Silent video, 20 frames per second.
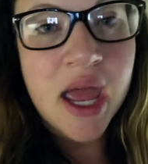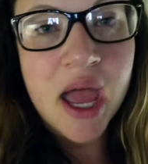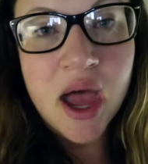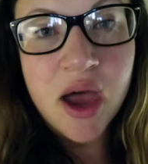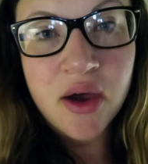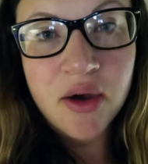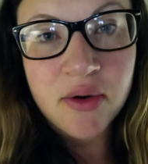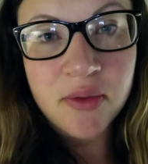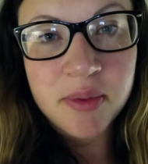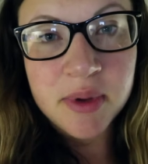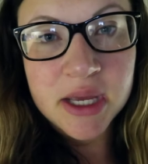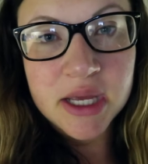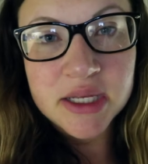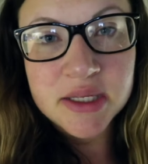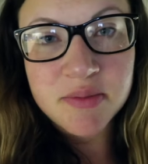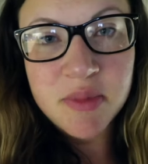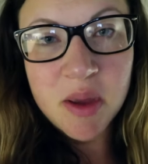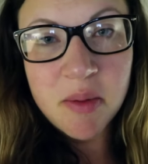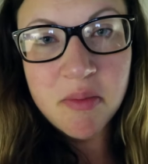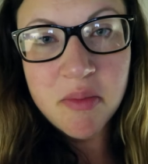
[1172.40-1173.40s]
now
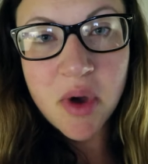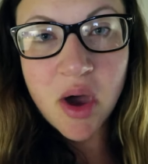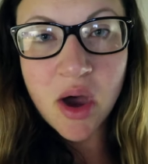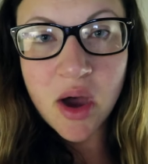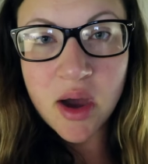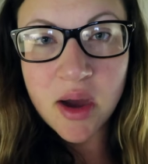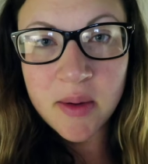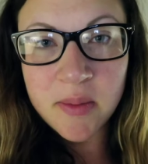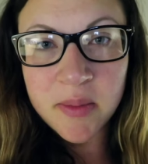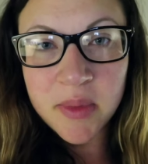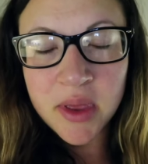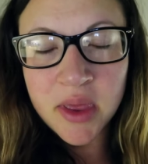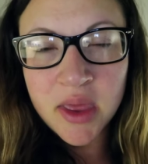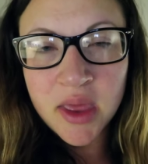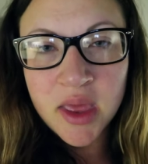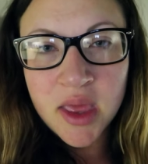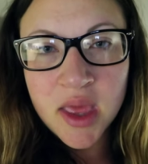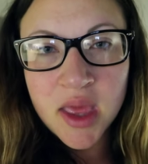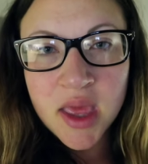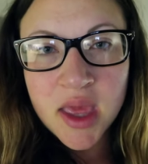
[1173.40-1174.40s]
because my mom
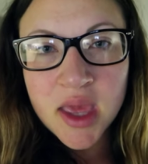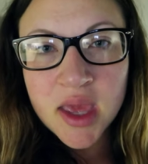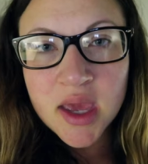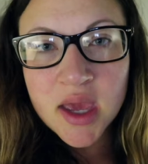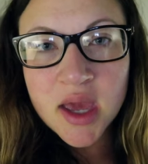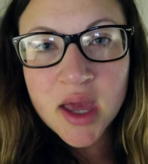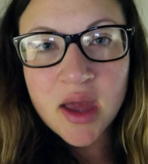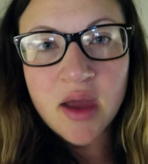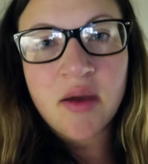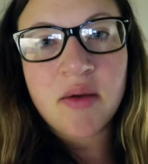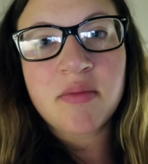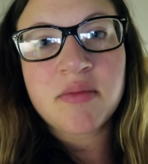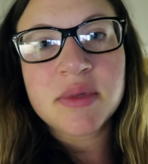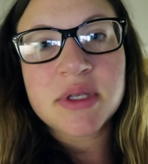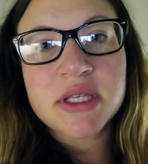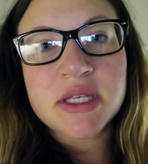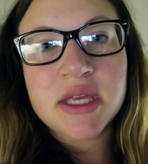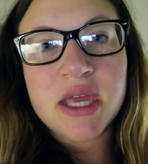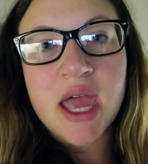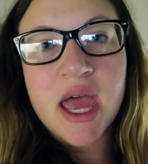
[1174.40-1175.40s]

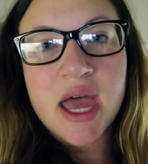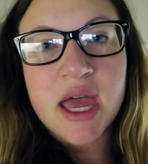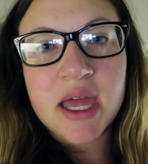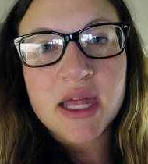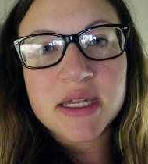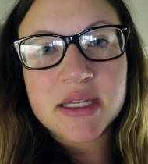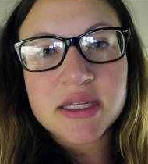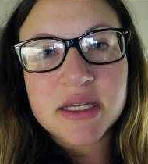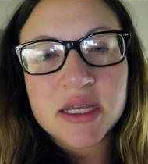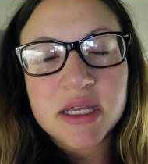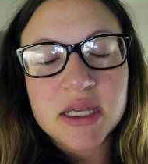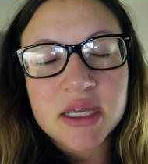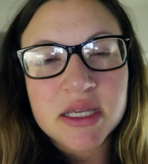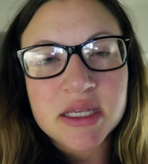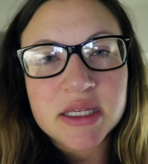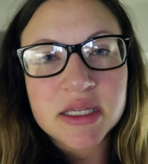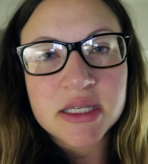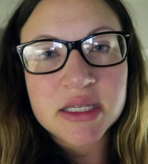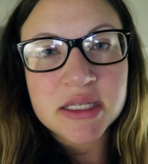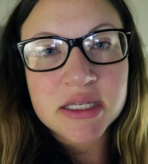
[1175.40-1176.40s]
comes at
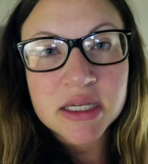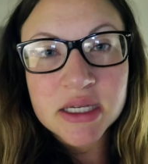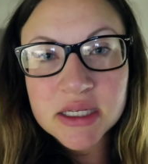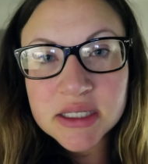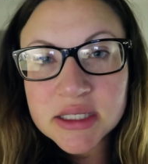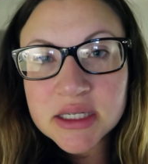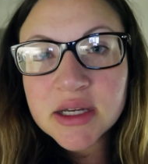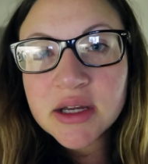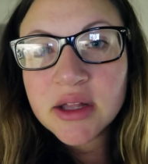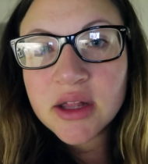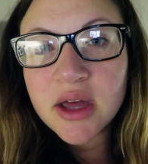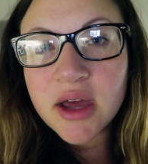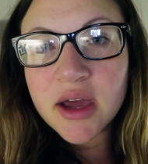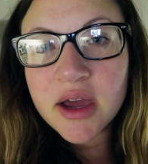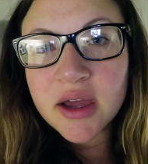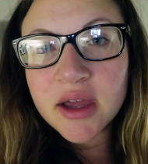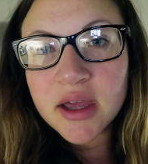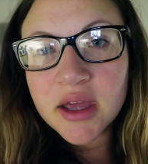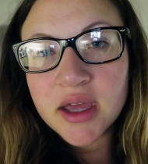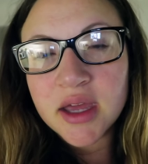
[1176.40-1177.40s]
six
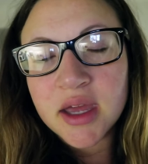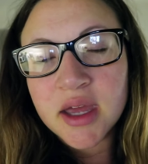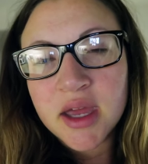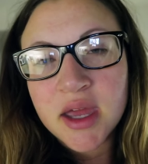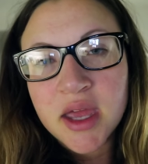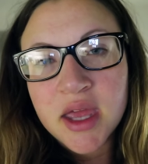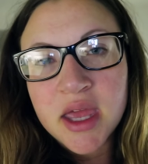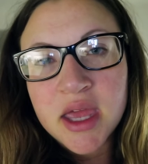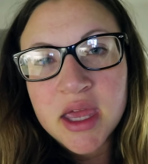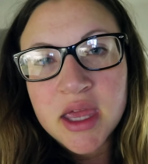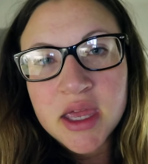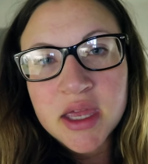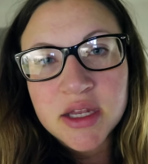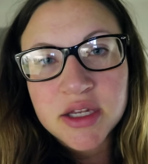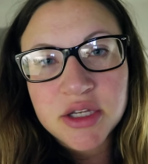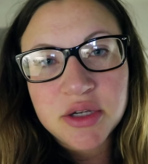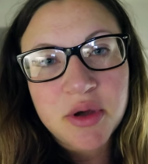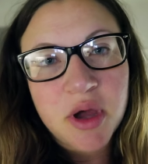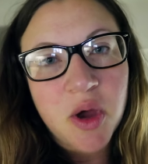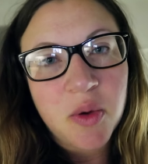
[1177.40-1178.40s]
o'clock
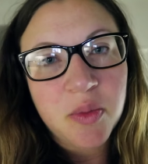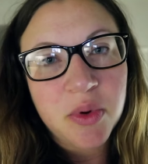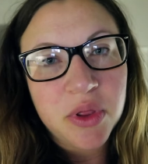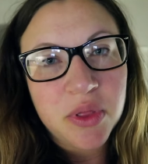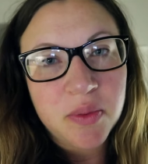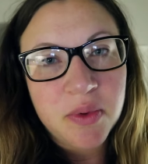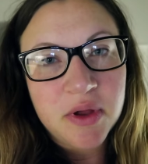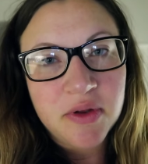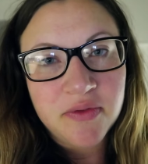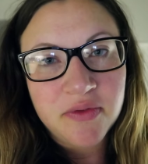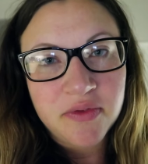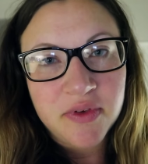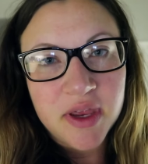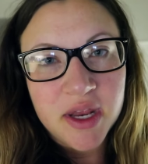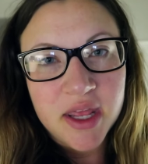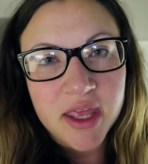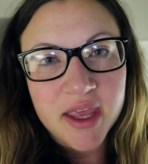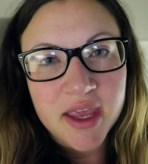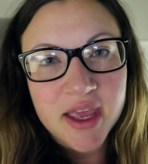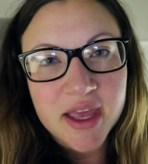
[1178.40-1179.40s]
to help with one
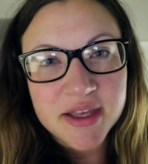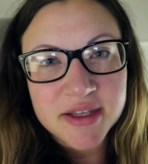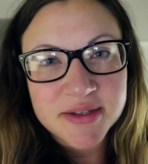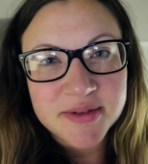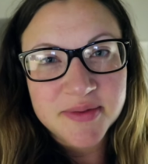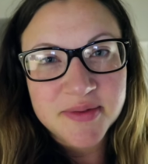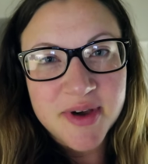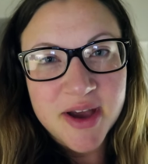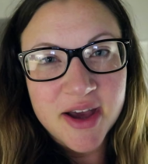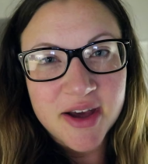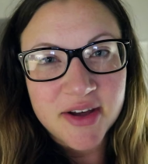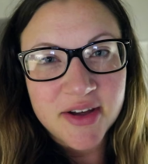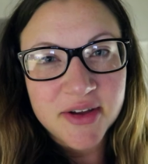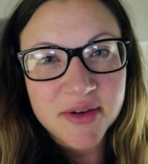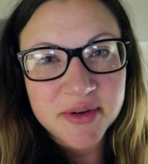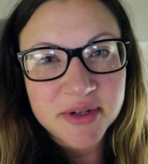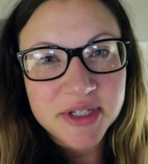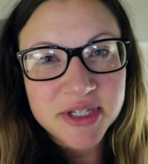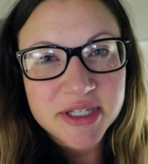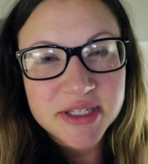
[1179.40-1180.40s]
feeding as
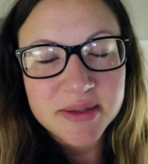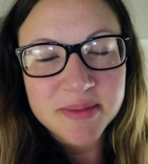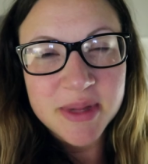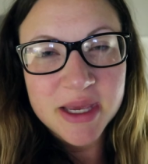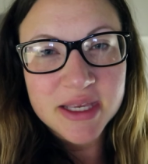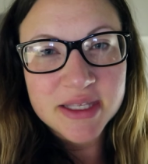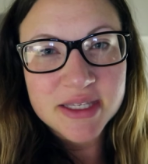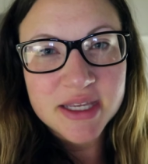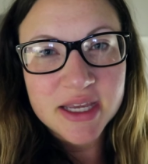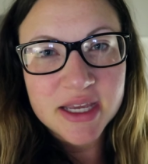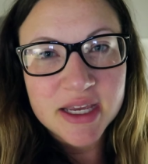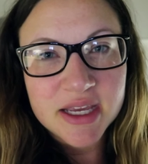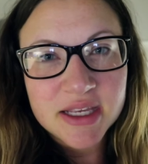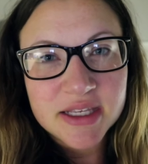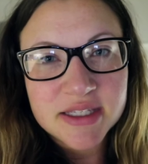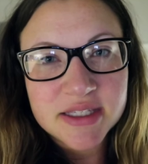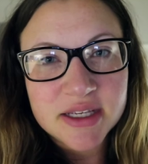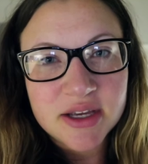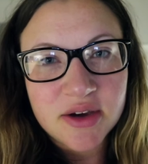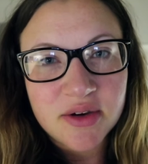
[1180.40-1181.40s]
well, which is
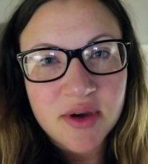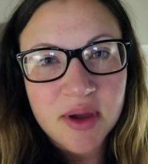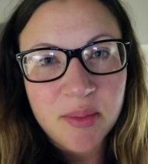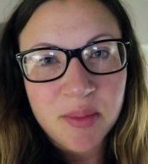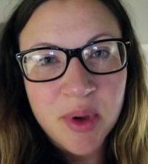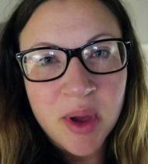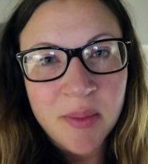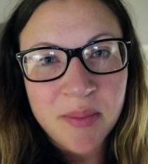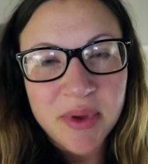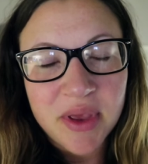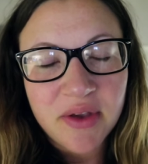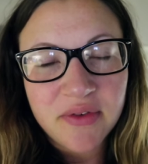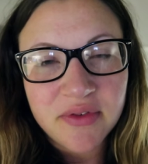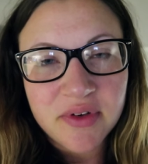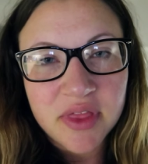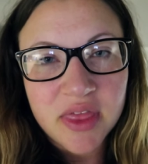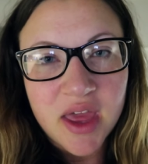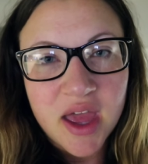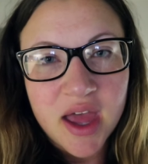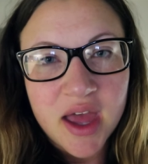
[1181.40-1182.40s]
amazing. So I'm pumping
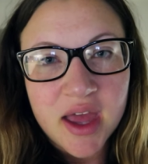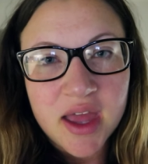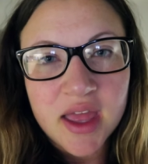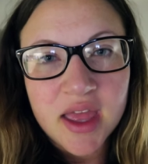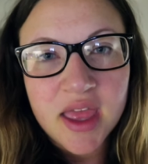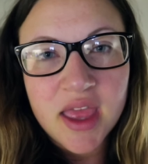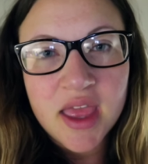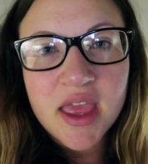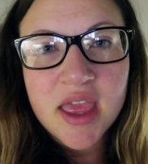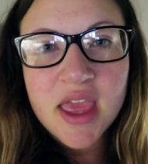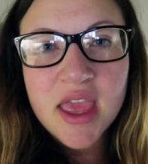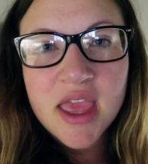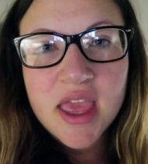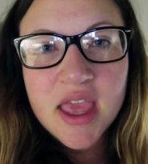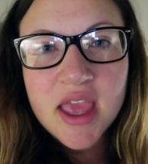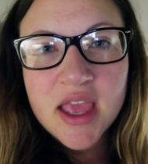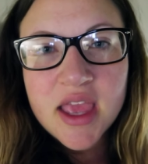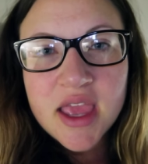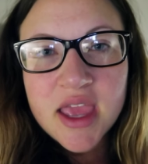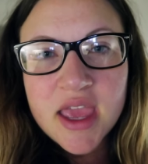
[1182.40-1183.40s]
for that.
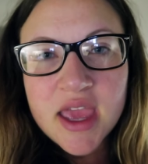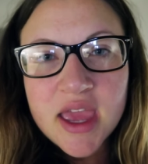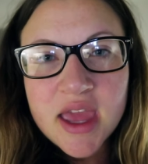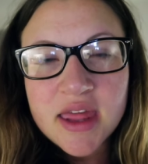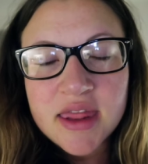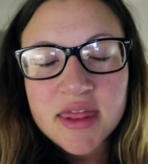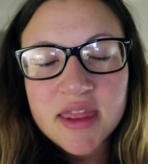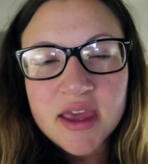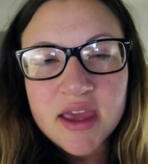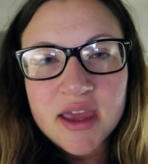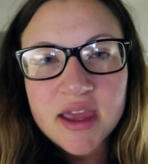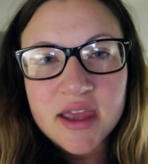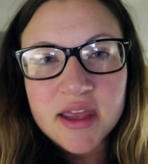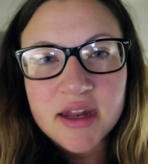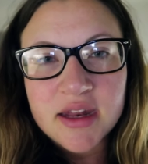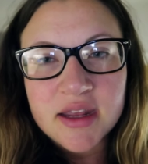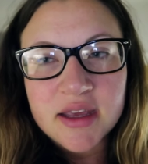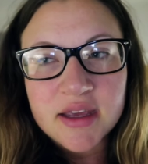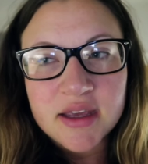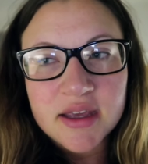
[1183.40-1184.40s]
And
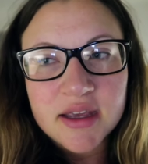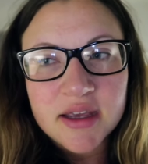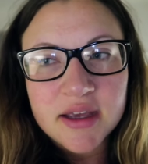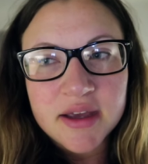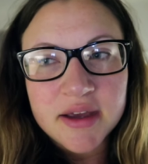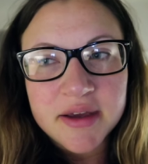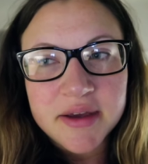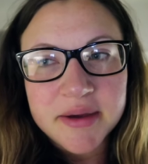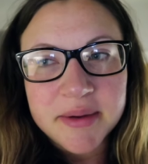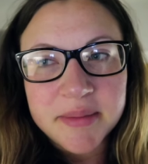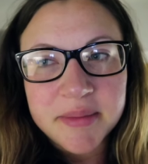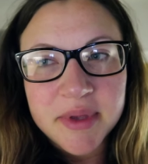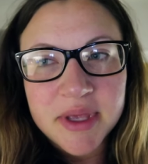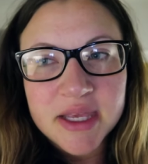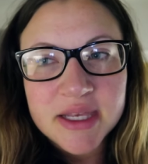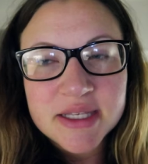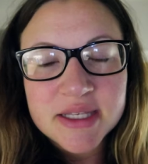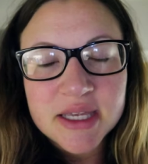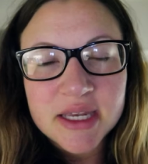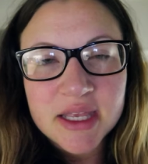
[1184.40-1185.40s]
then um,
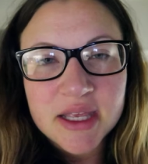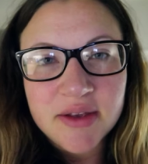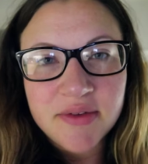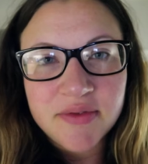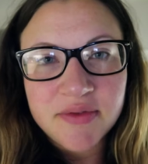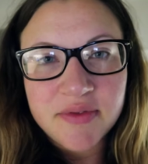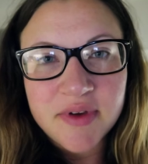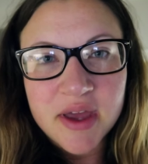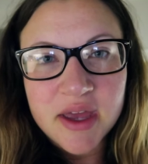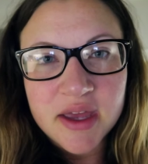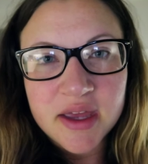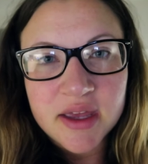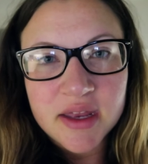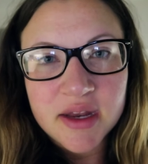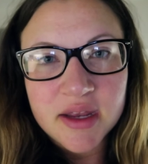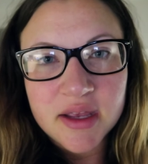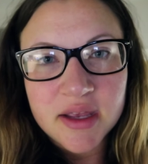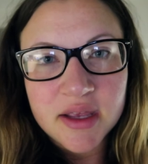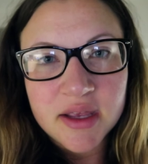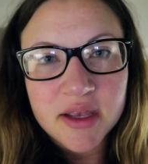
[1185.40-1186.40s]
he said he fed